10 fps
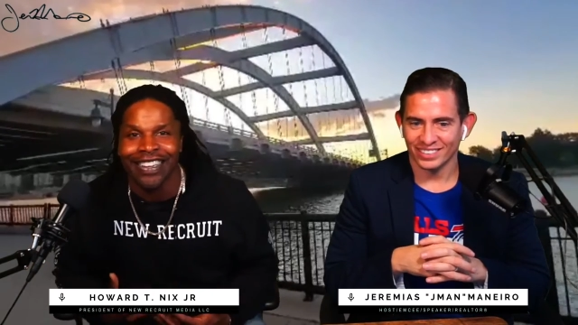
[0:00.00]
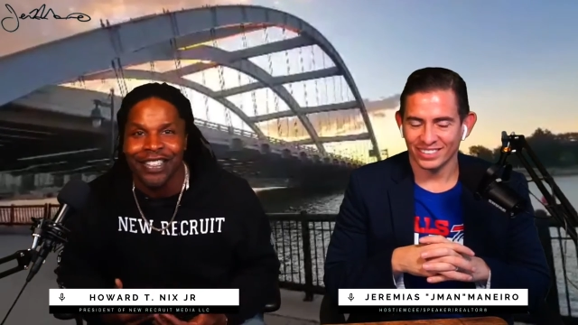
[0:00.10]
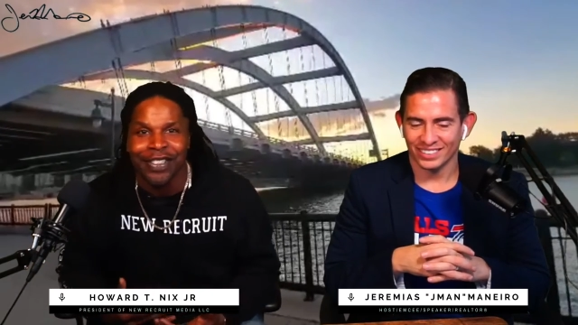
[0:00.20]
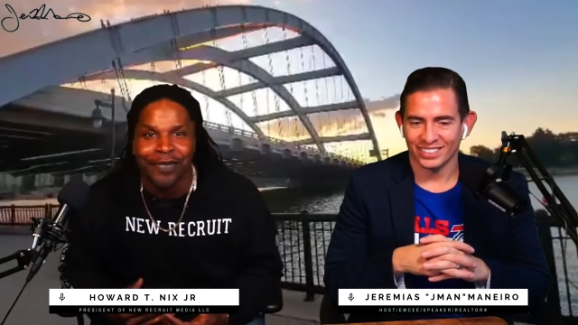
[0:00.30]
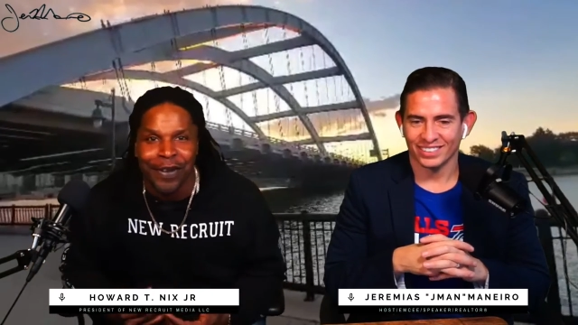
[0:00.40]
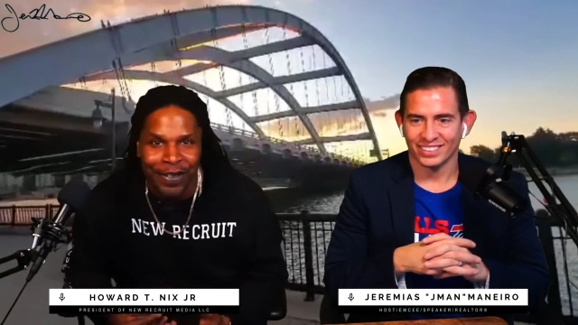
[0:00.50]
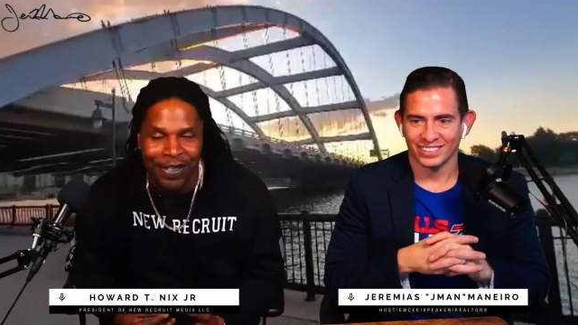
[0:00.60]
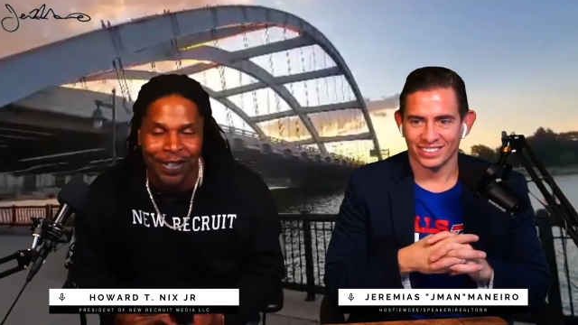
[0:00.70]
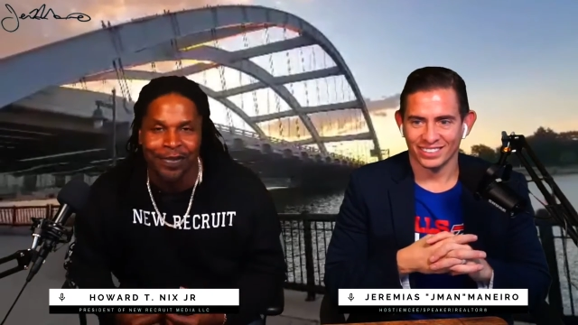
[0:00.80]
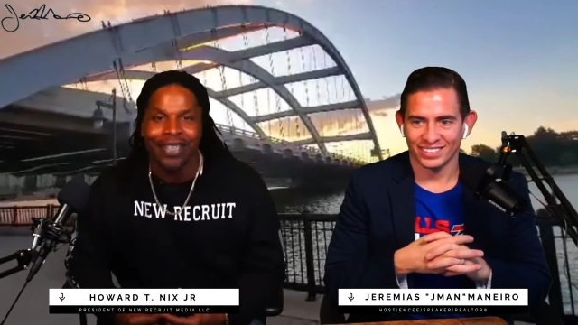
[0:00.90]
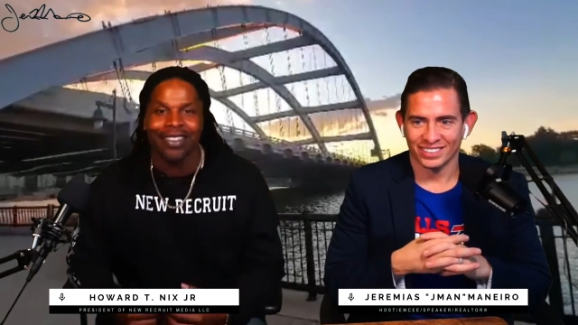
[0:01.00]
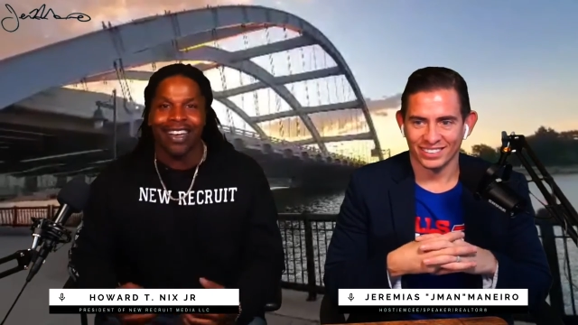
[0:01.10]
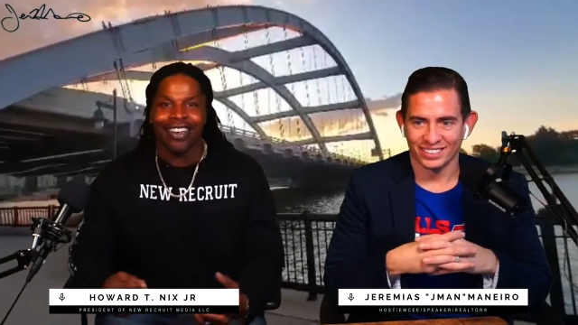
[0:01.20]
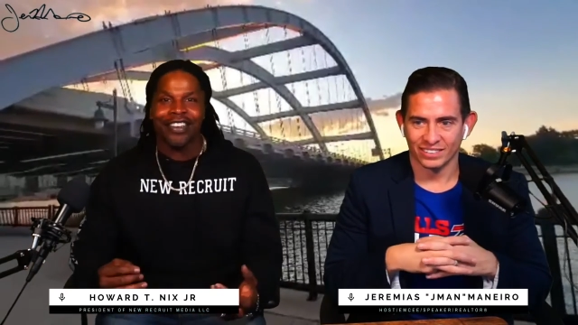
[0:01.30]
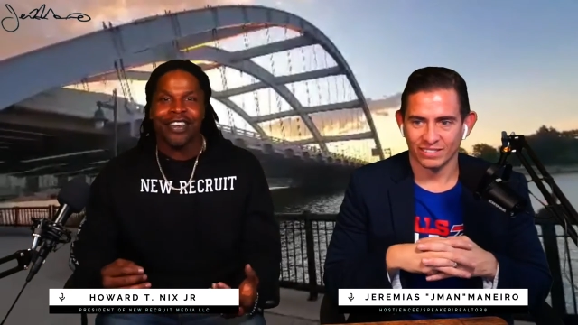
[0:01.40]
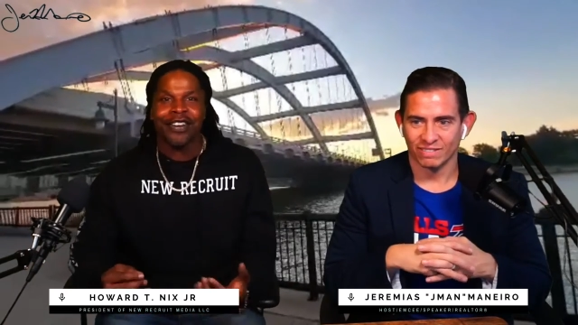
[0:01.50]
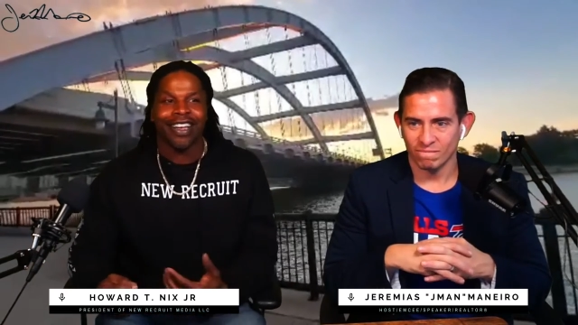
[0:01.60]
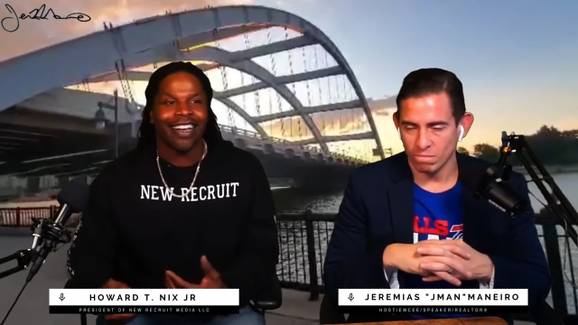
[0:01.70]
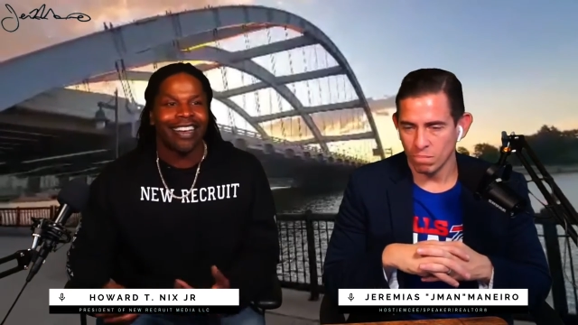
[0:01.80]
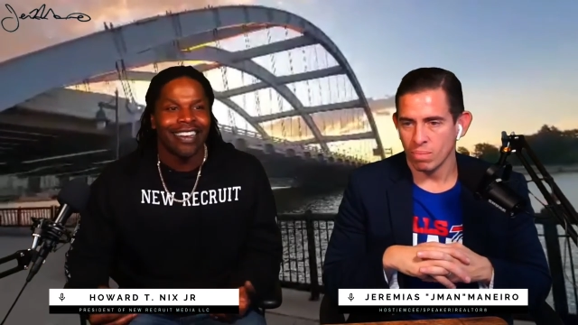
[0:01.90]
Speaker 1: You're supposed to be like, you know,
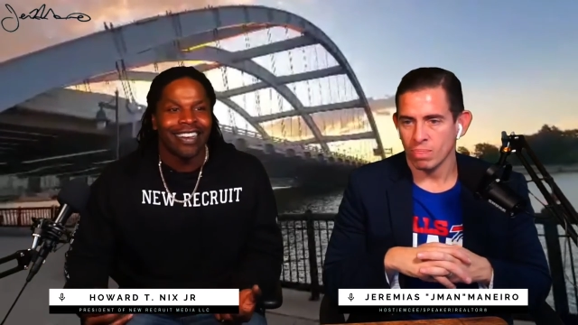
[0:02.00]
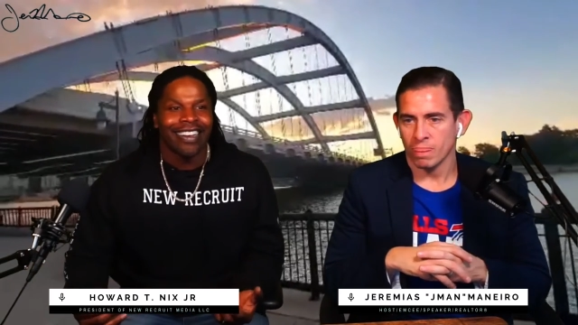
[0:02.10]
like